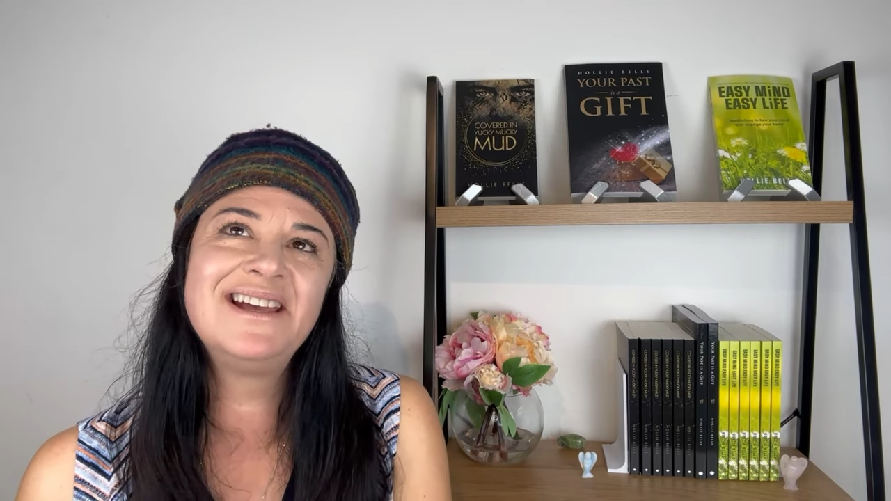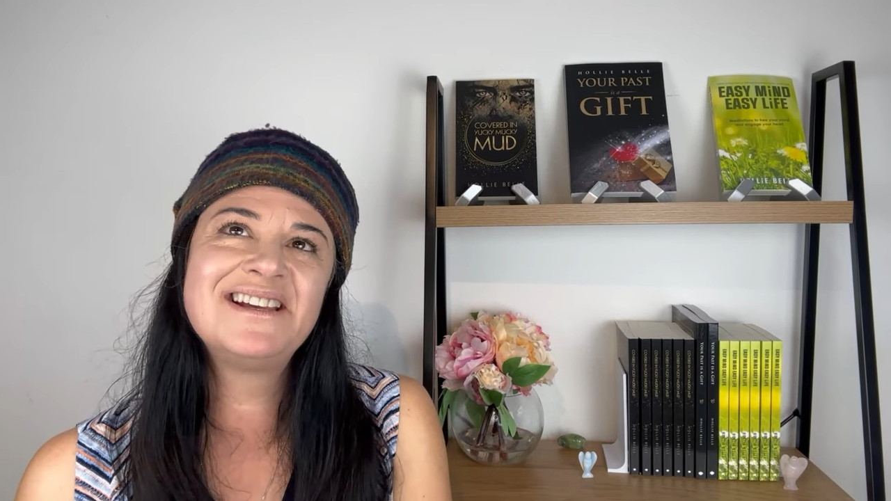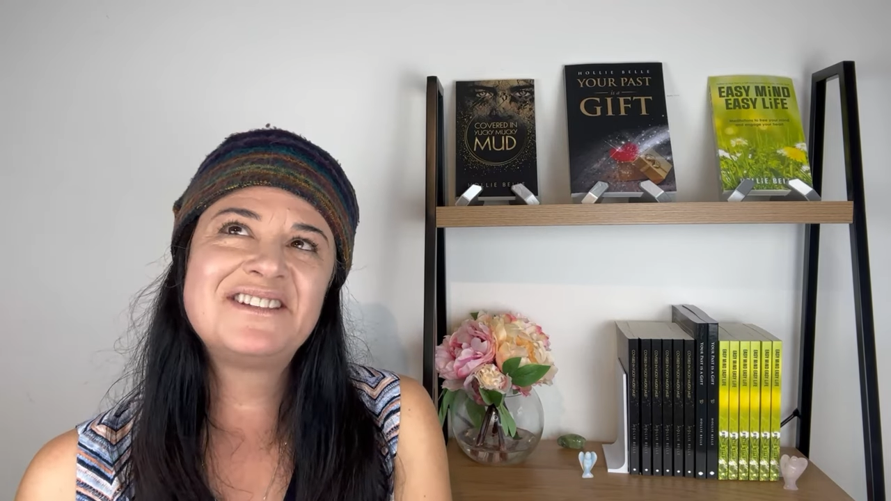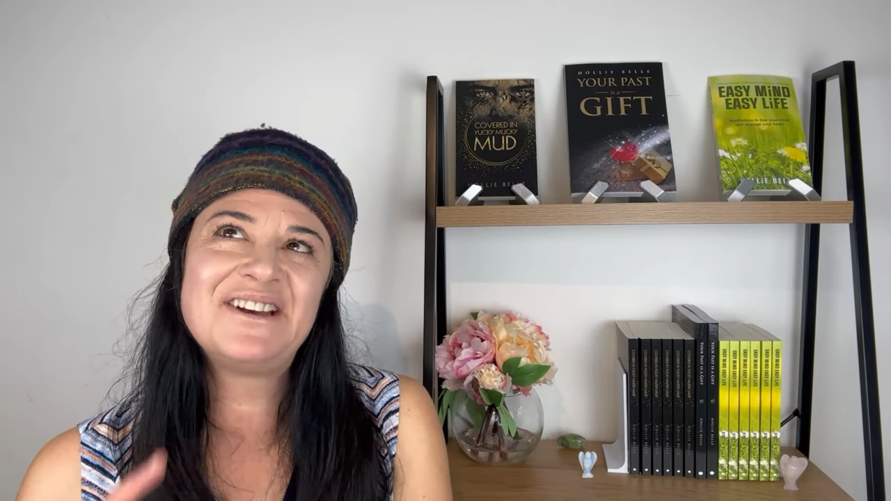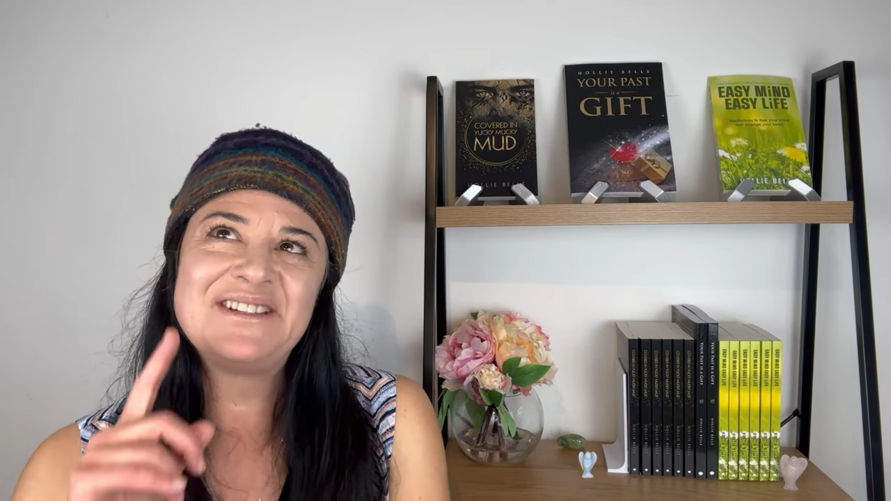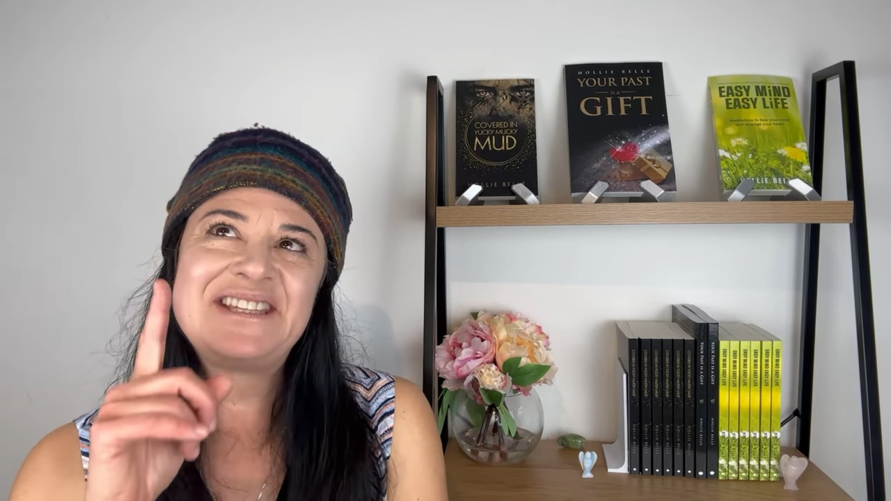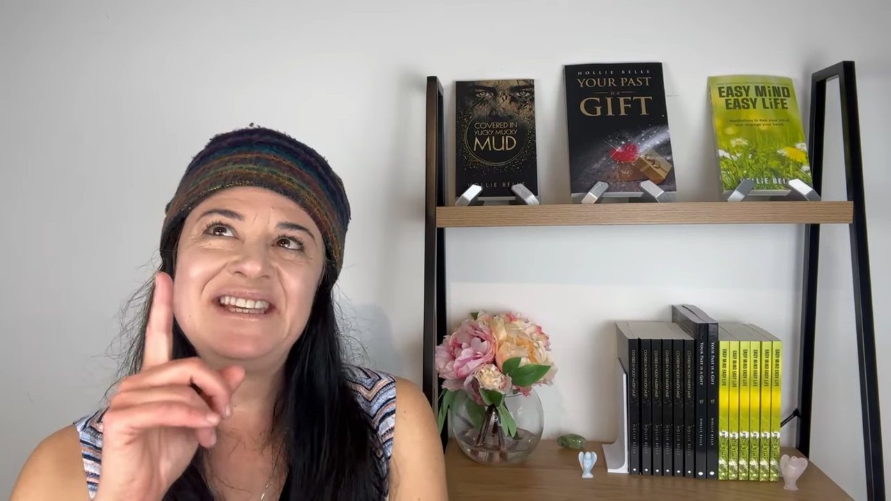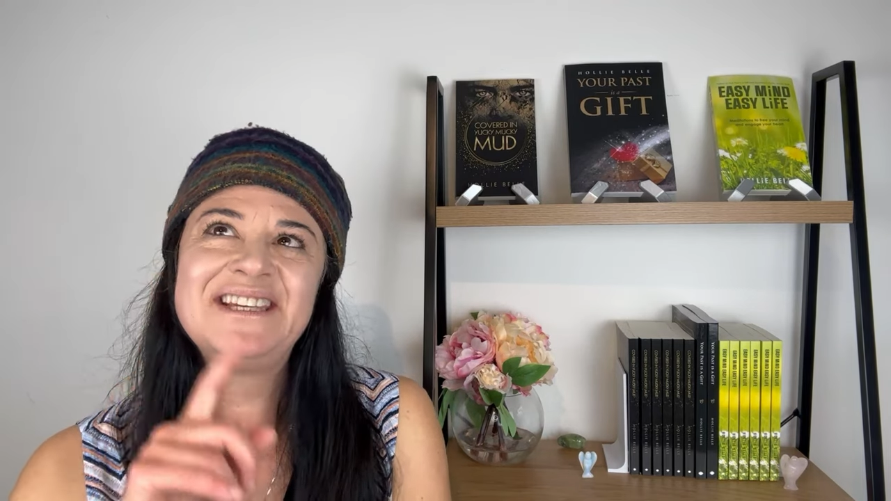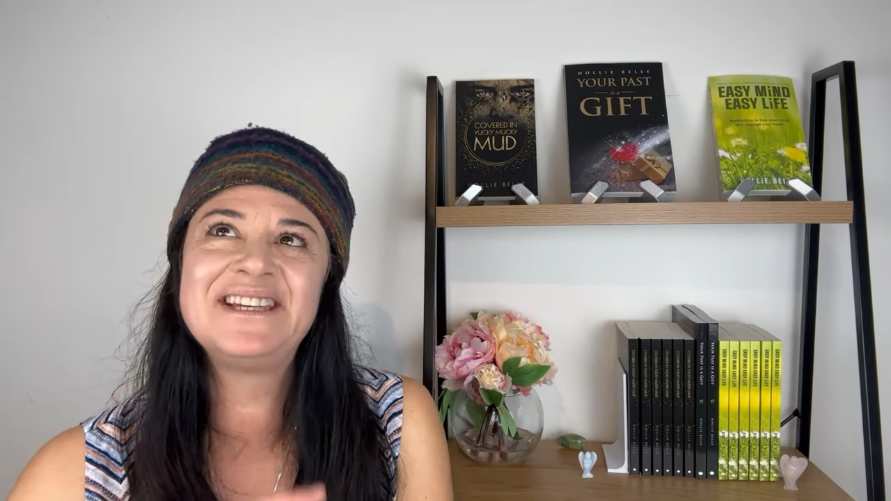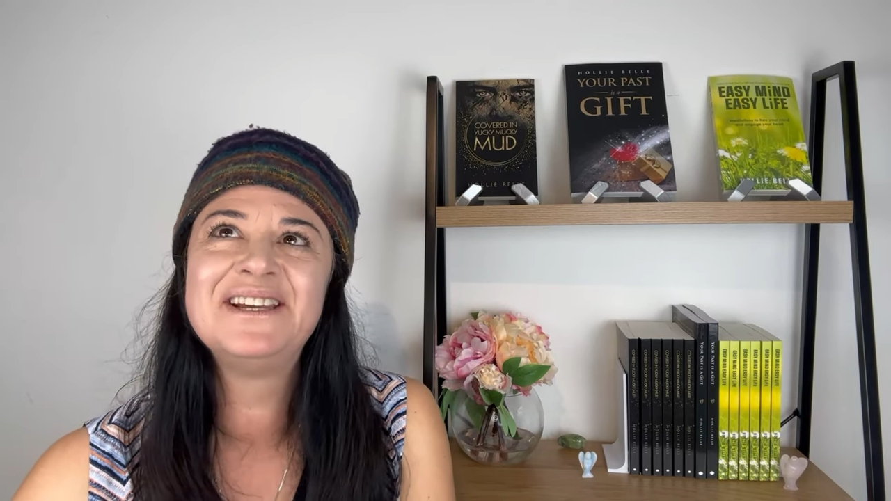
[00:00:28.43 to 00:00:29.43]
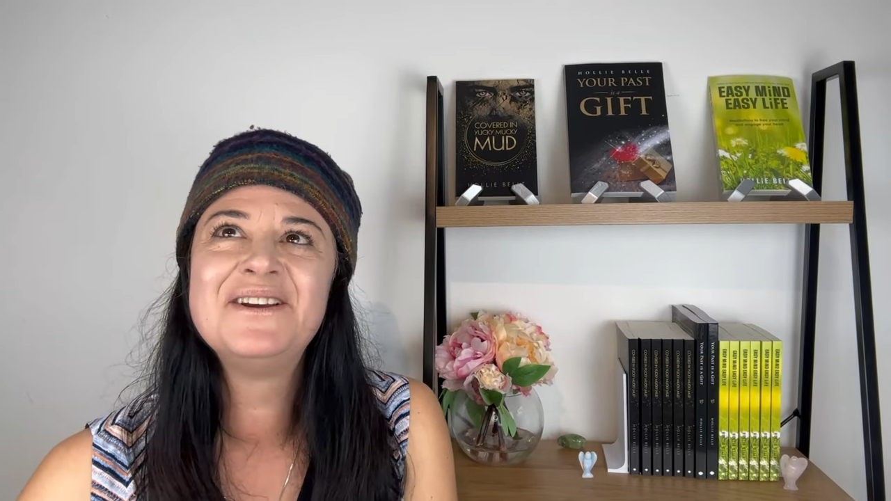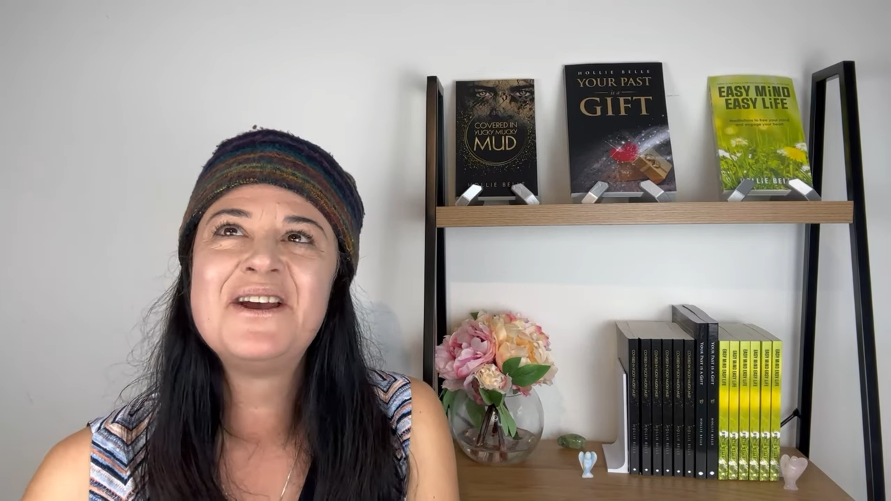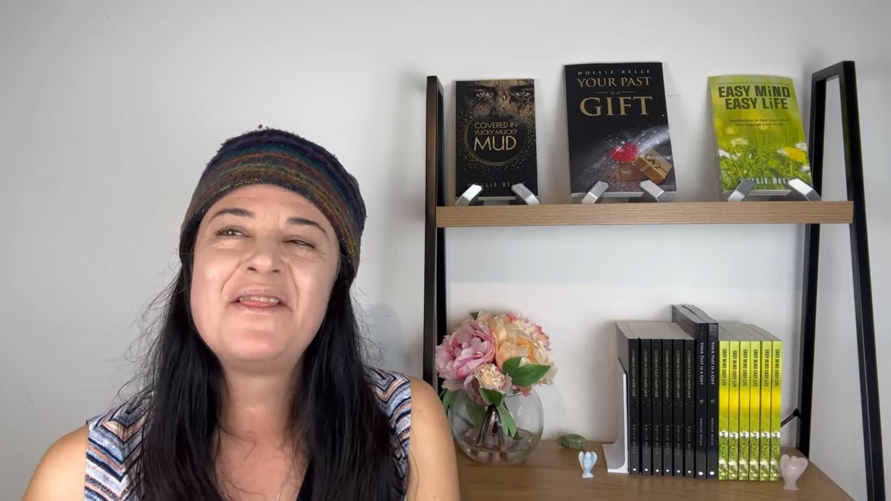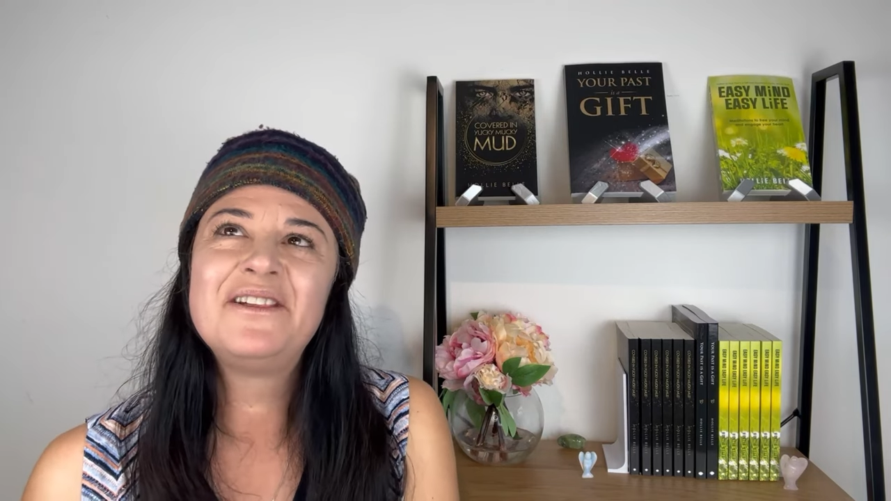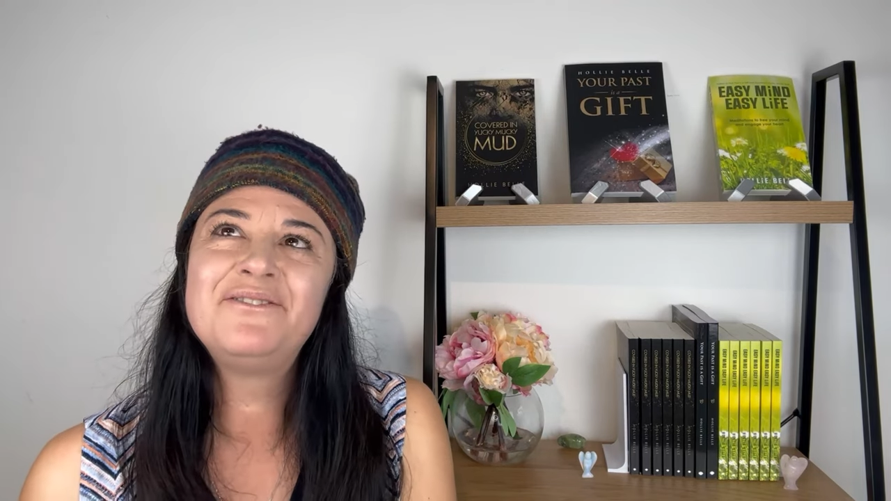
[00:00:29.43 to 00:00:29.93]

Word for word: as I was thinking. The